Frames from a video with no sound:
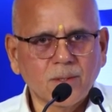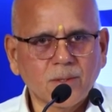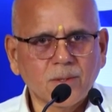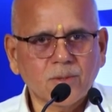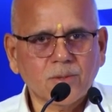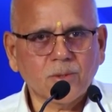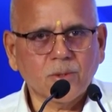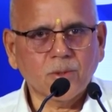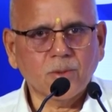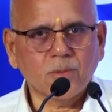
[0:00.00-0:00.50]

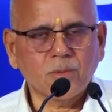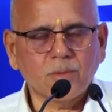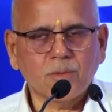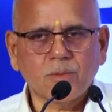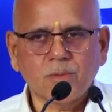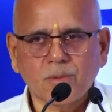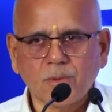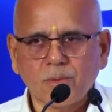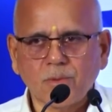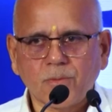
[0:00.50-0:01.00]
So
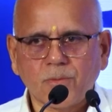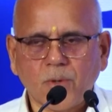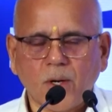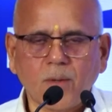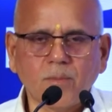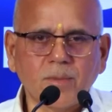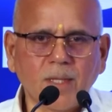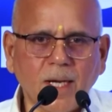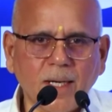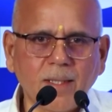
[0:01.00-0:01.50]

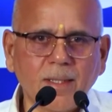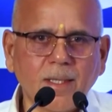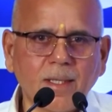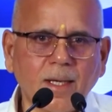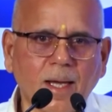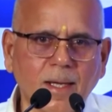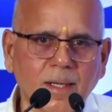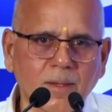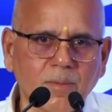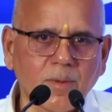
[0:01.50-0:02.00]
from that day,
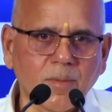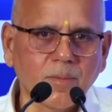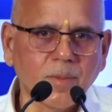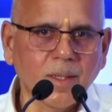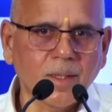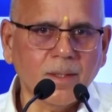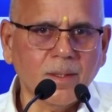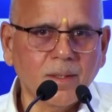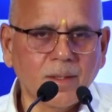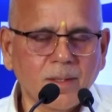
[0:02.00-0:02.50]
I
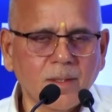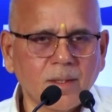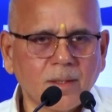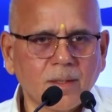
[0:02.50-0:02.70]
remember